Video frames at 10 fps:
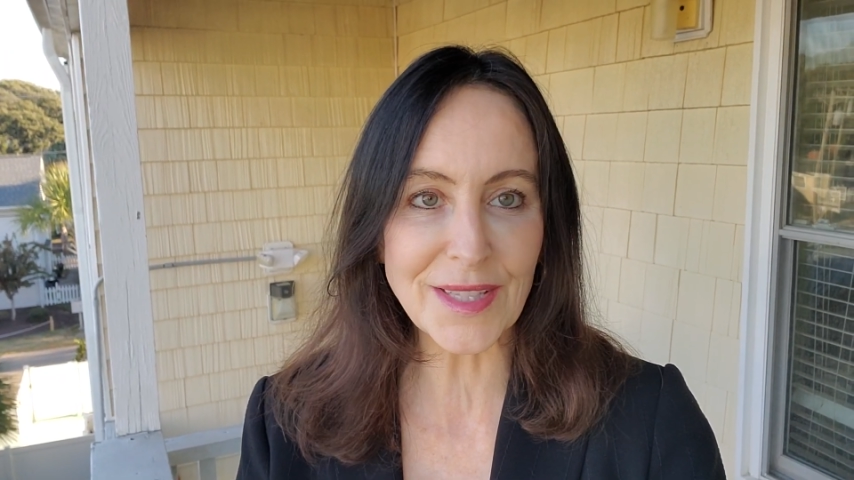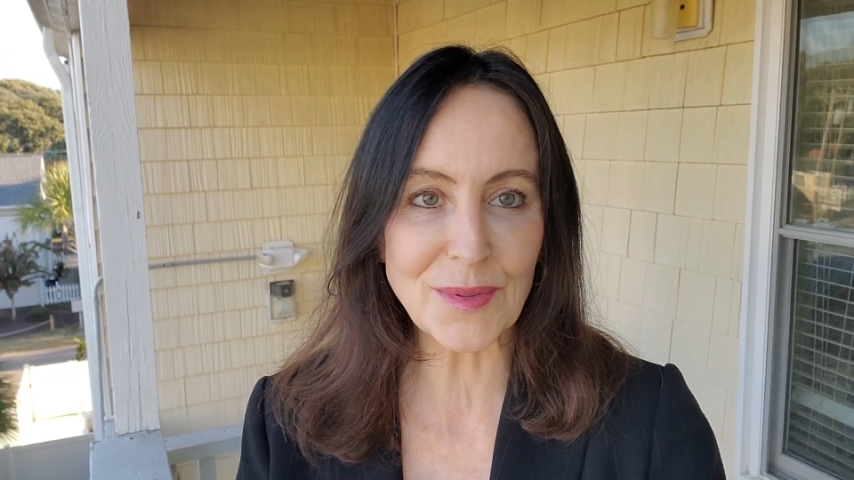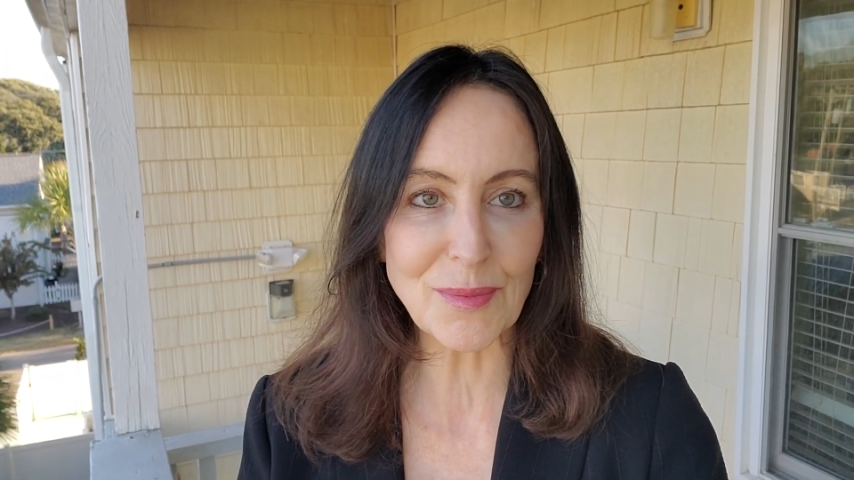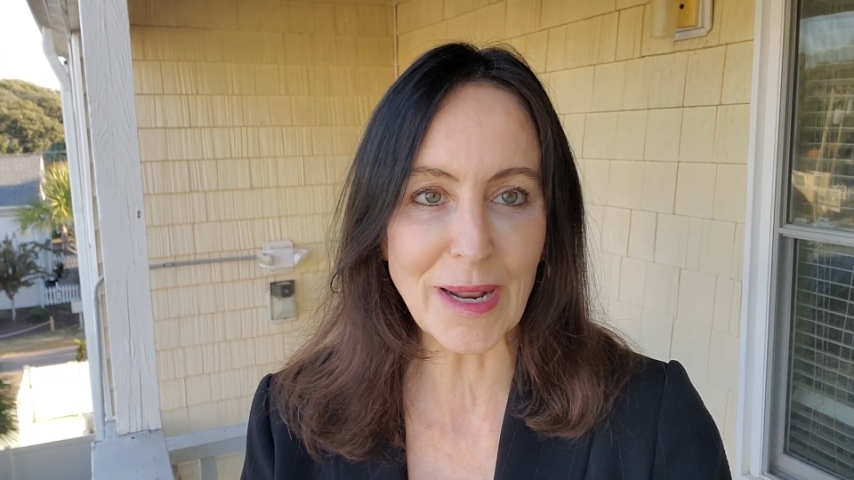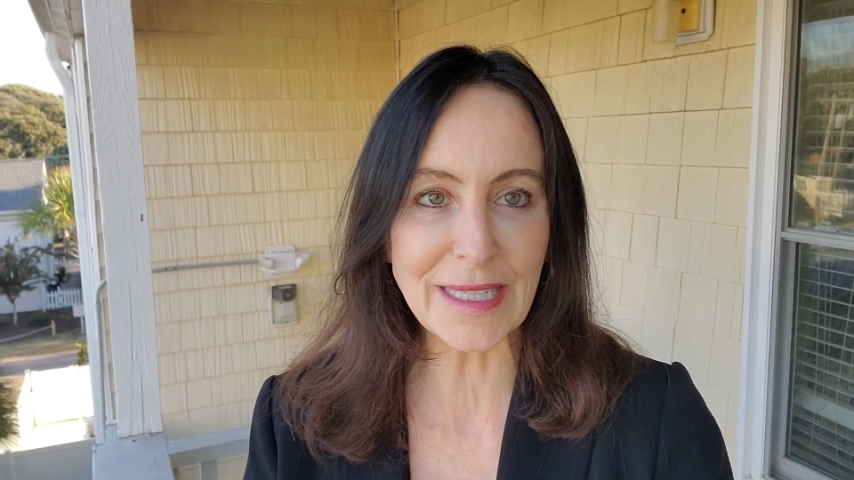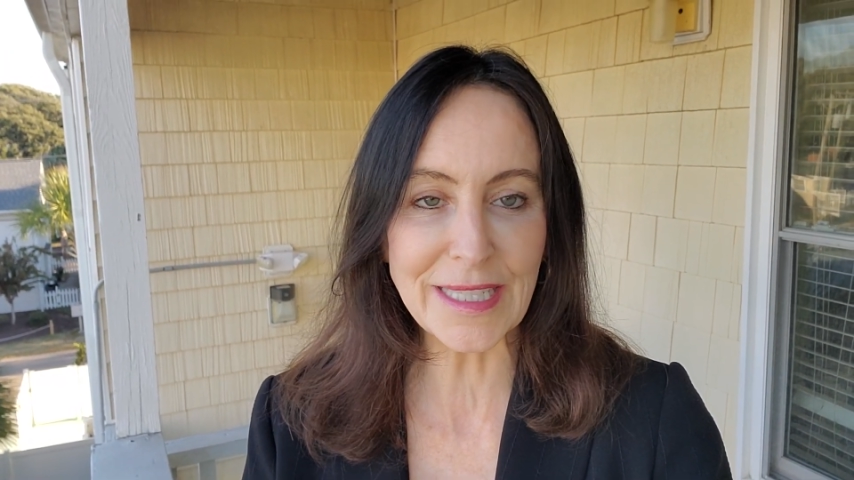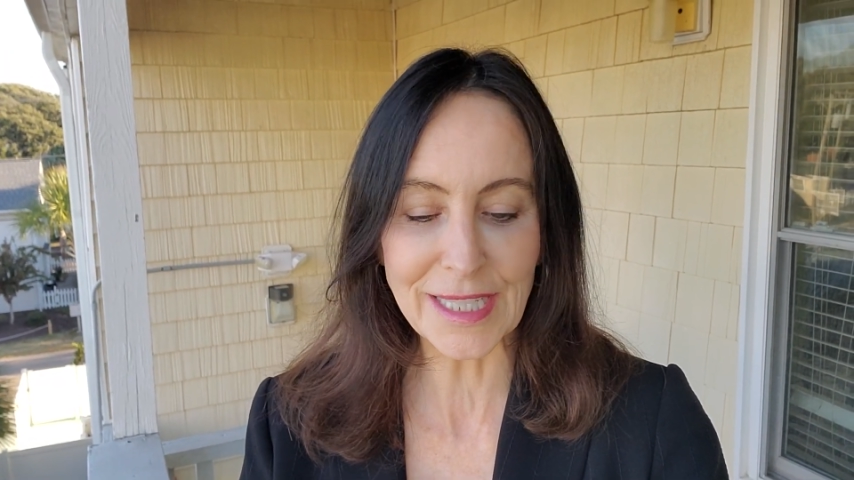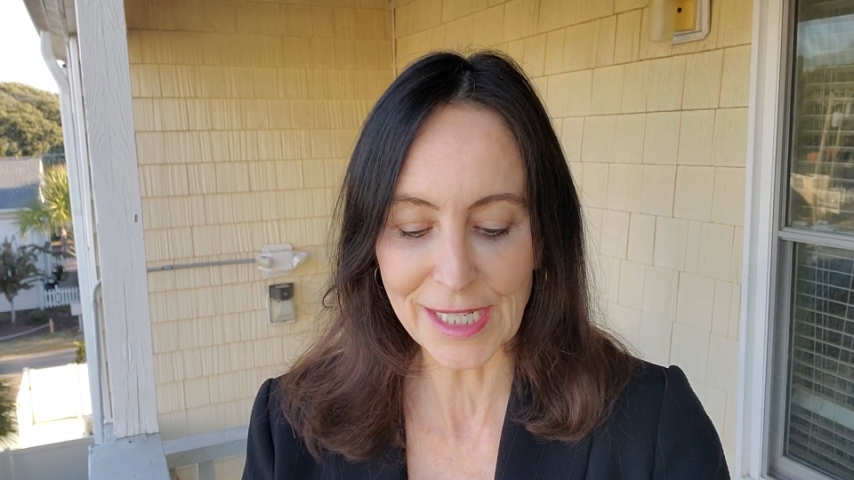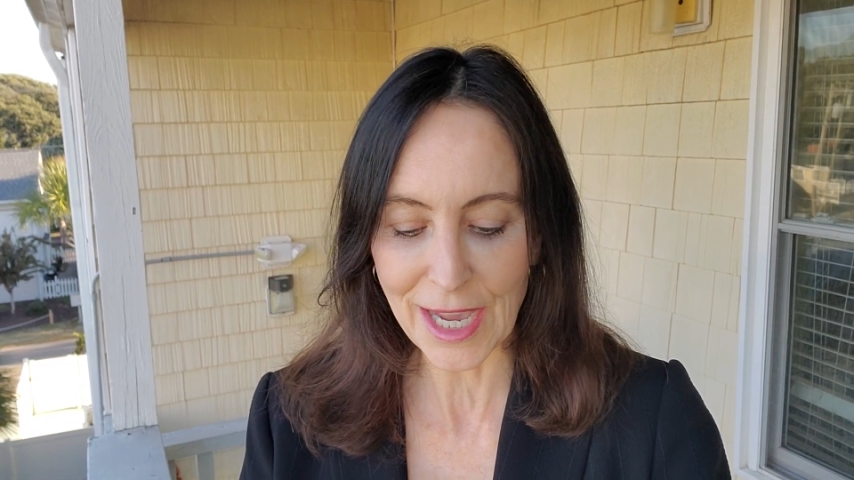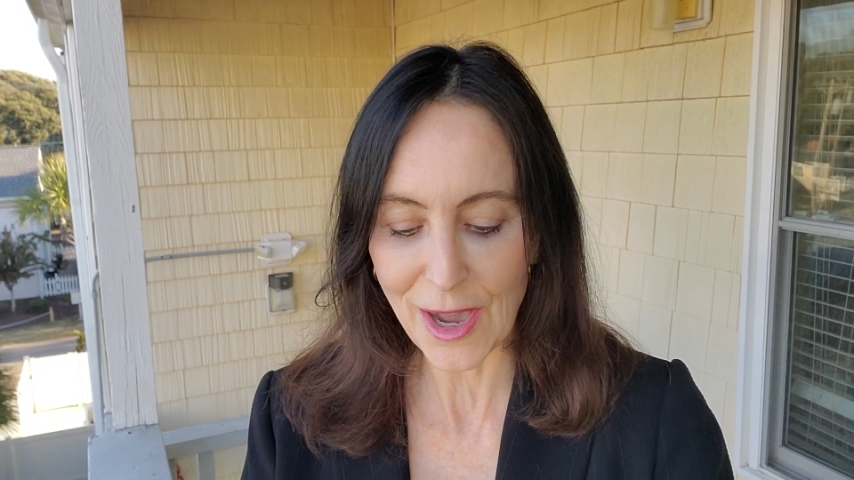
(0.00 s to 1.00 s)
it's ready
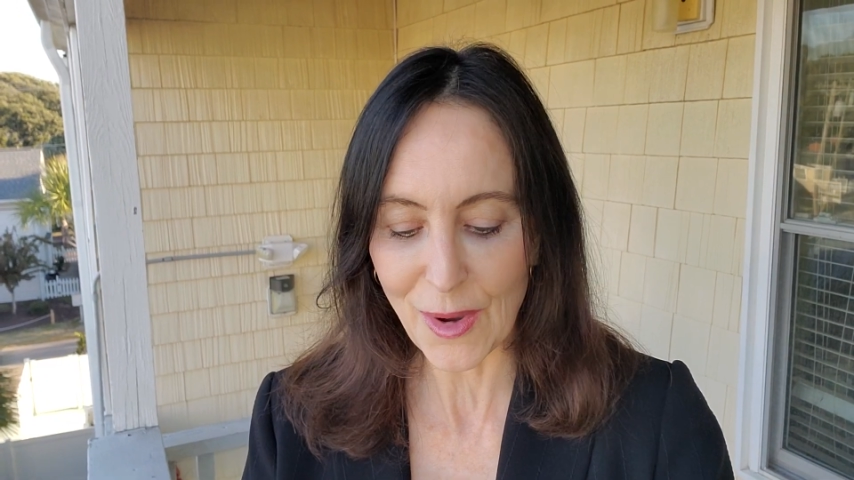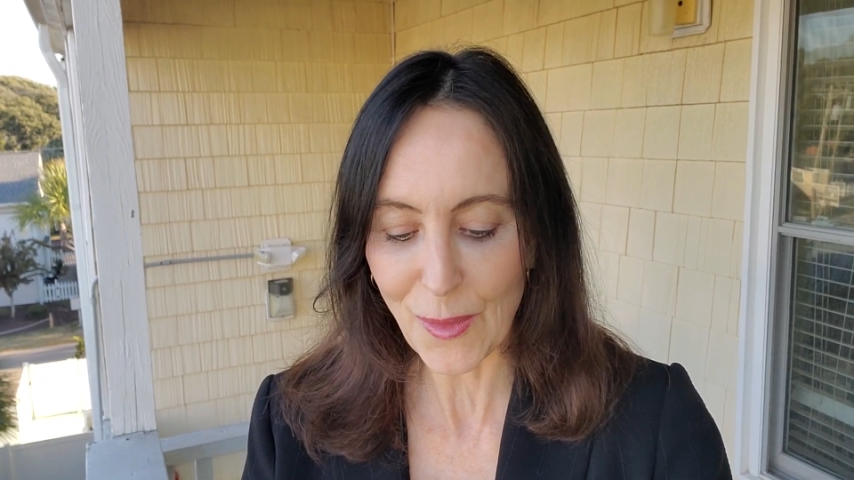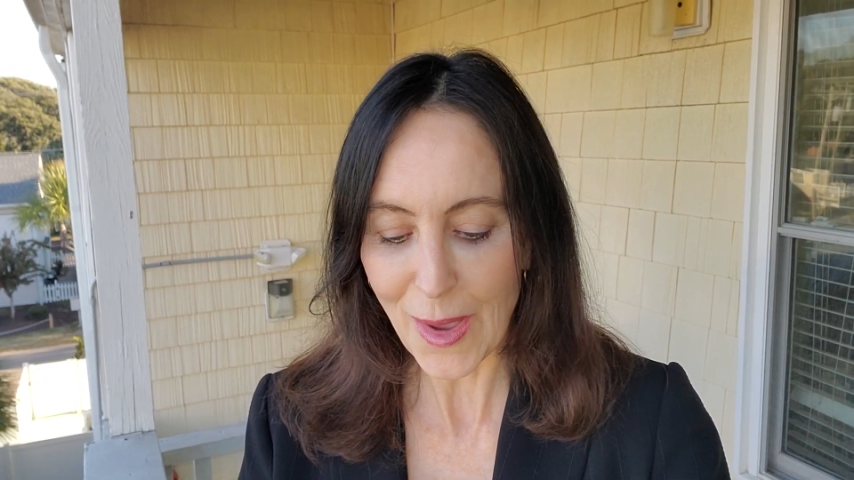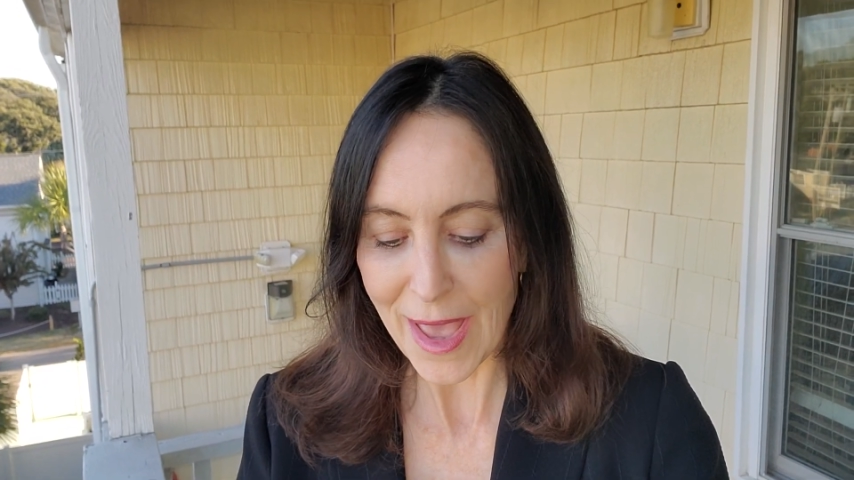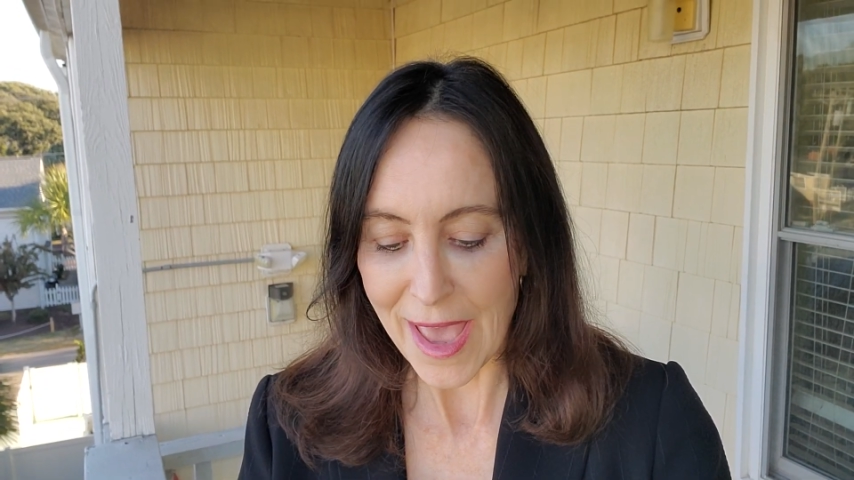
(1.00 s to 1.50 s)
to go.